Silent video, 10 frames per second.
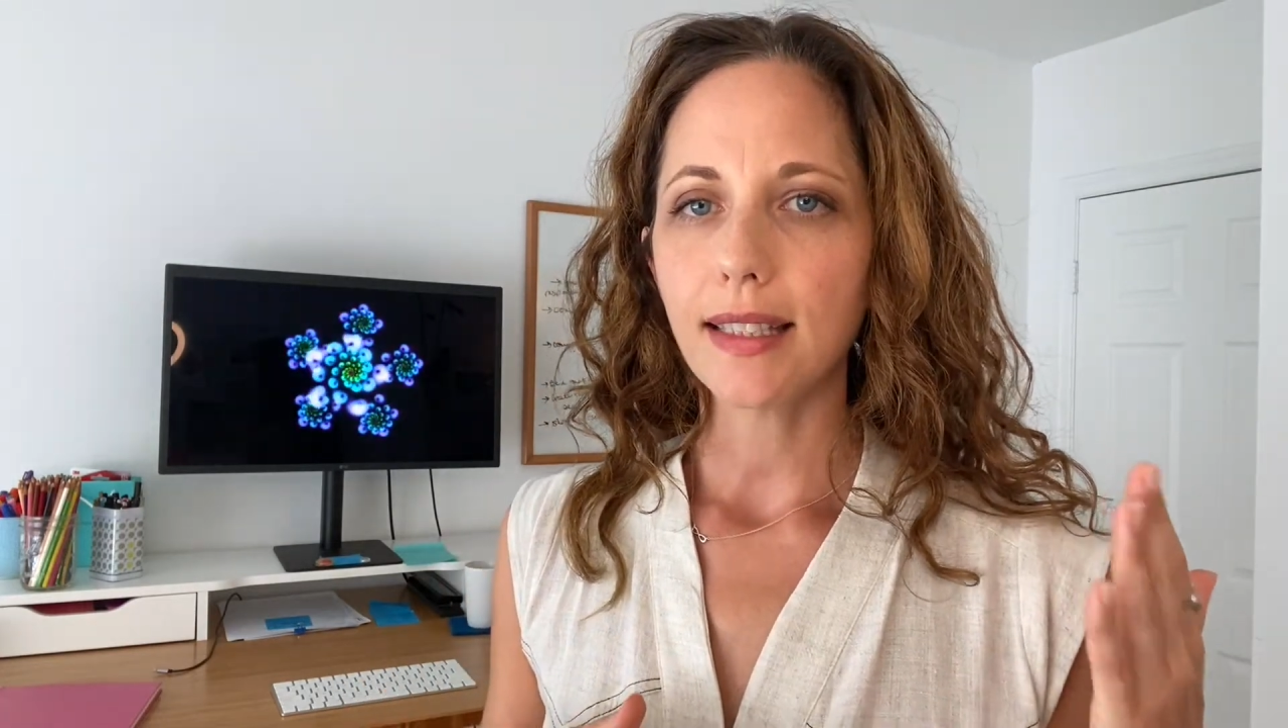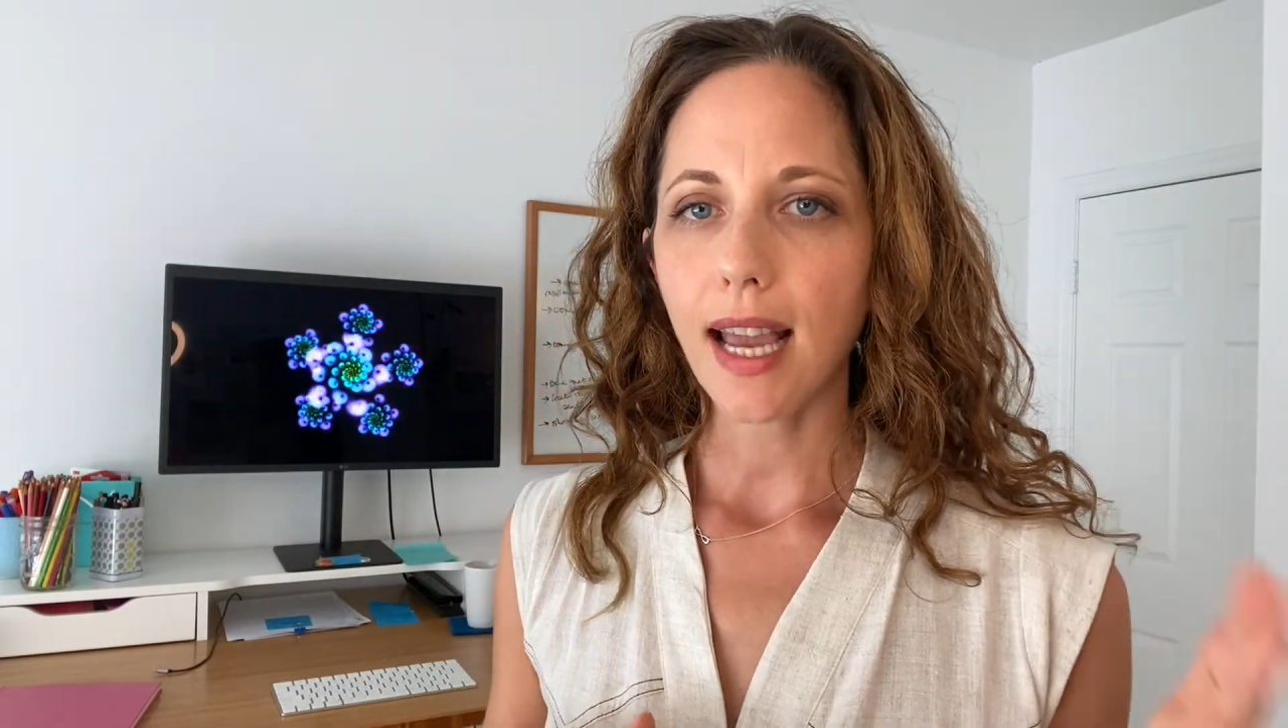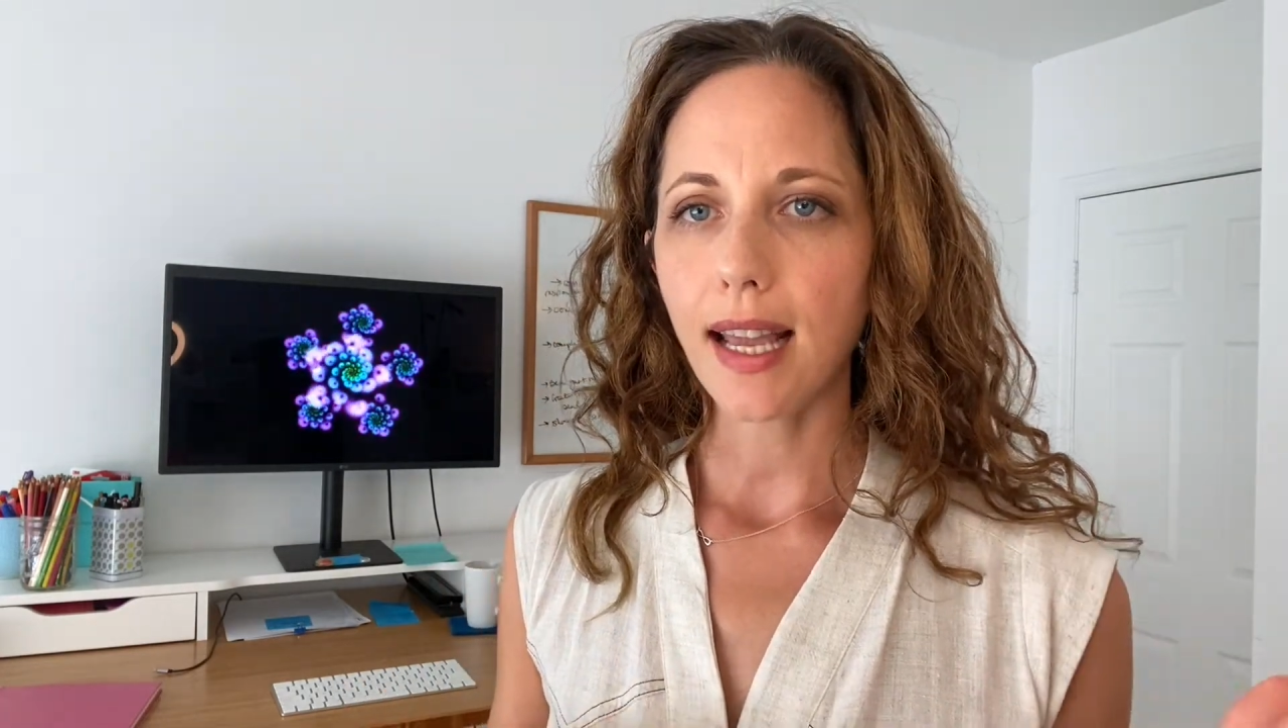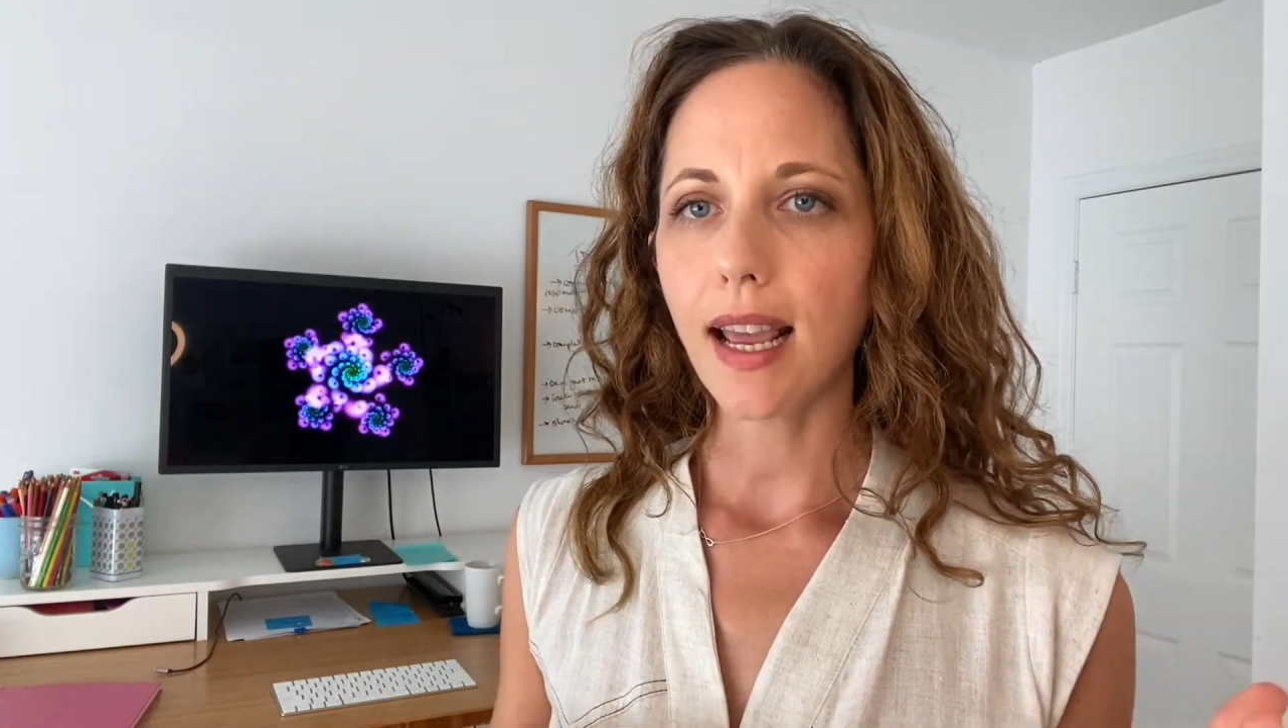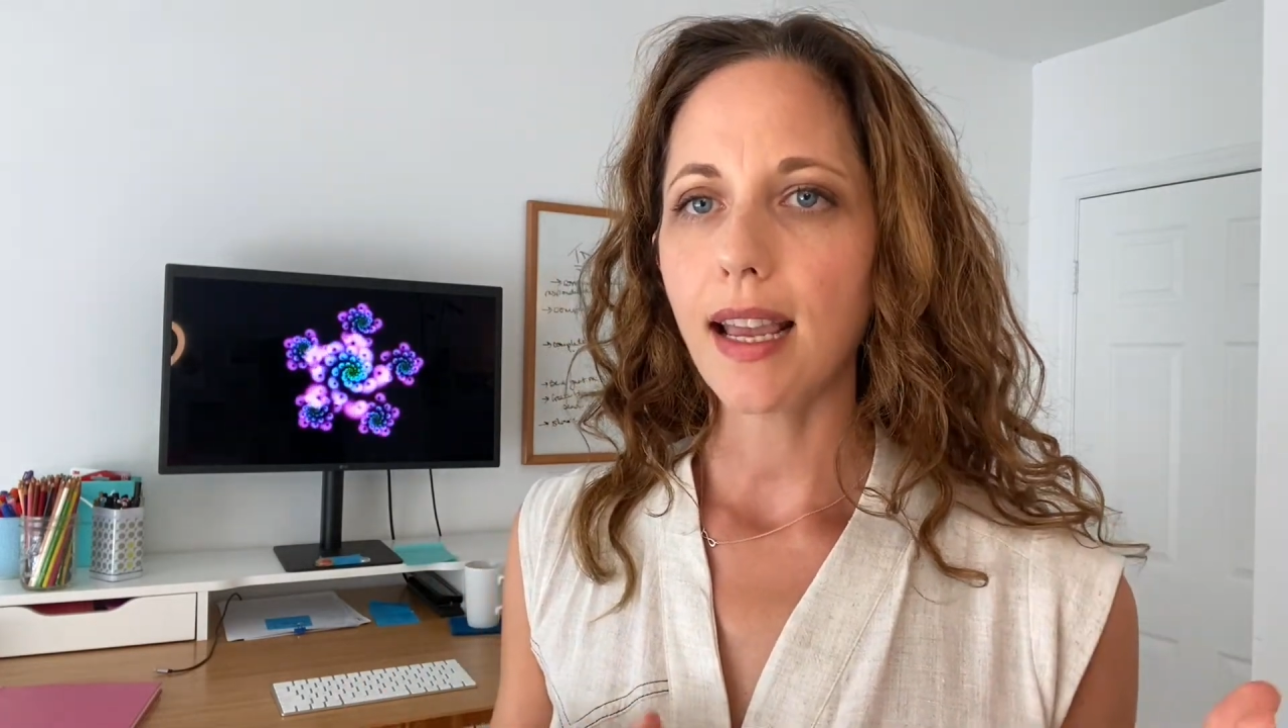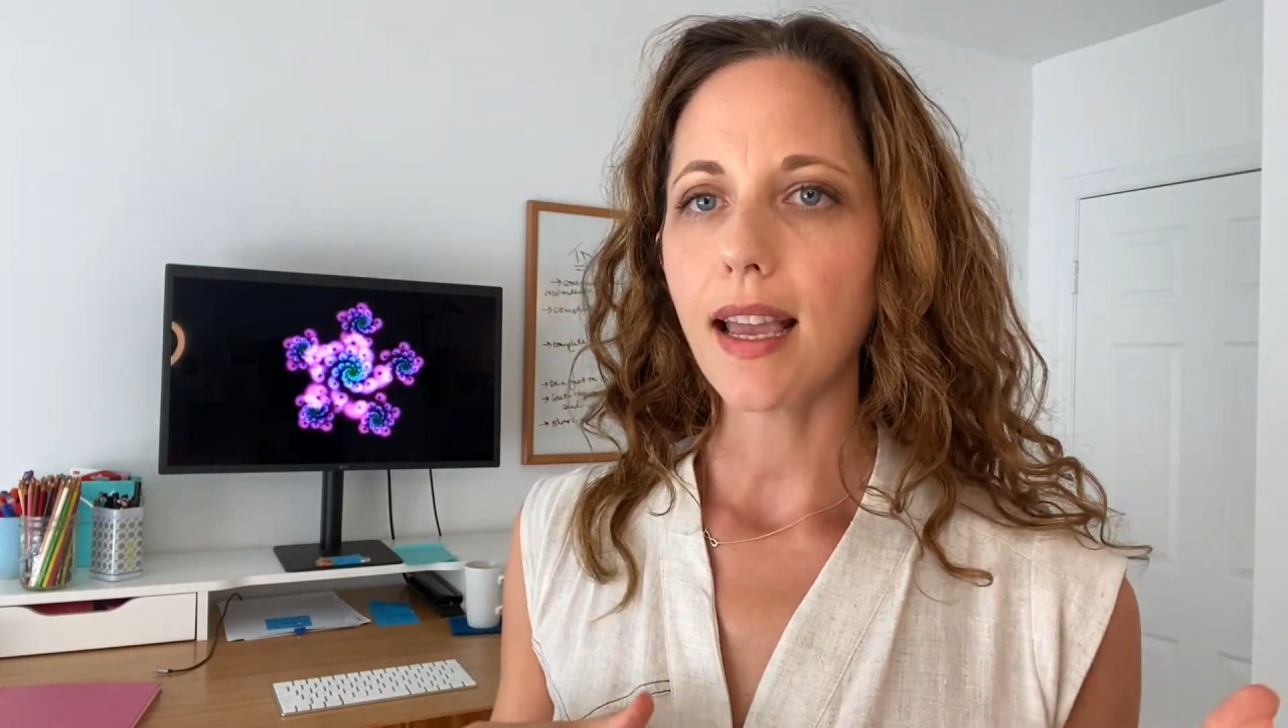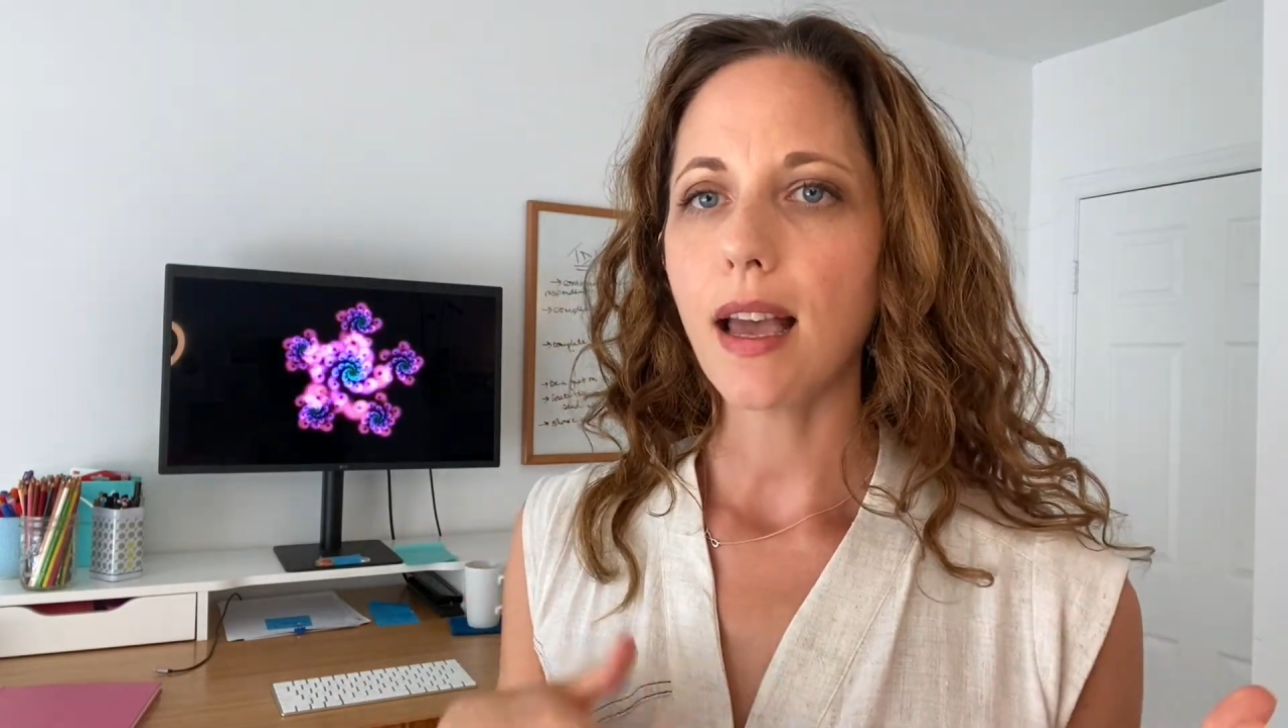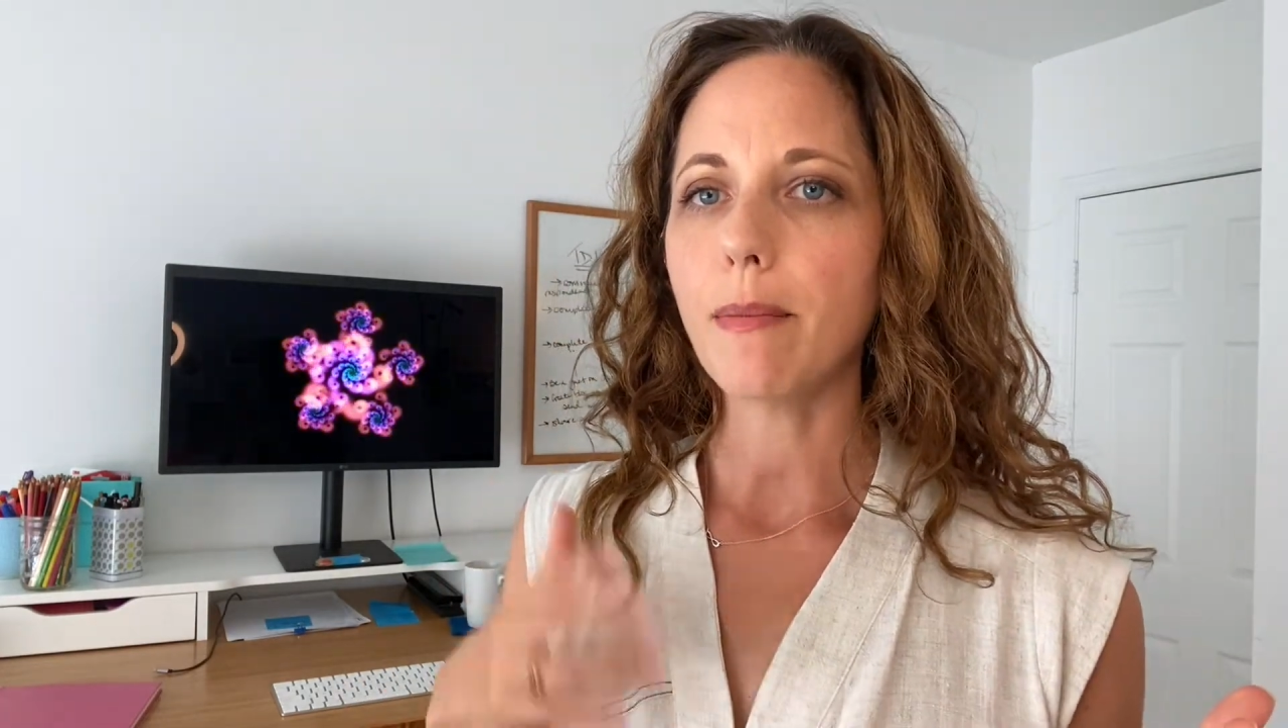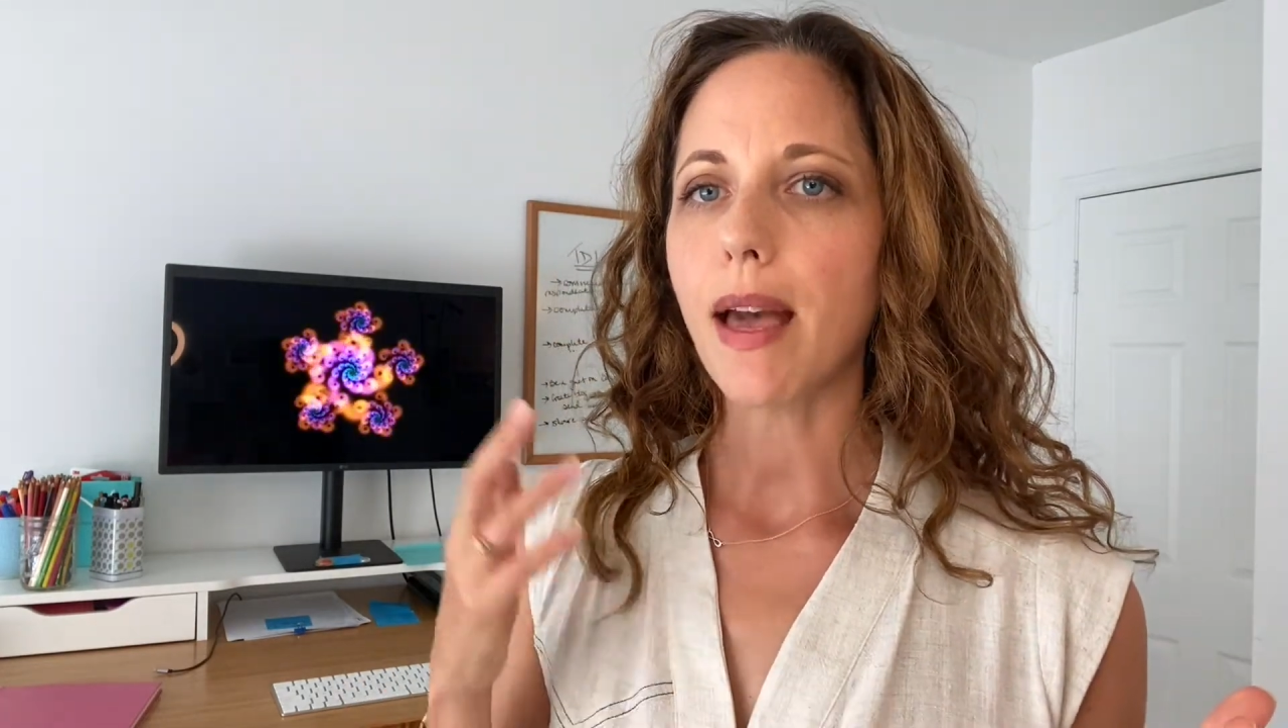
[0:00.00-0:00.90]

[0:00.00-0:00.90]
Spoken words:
10 a.m.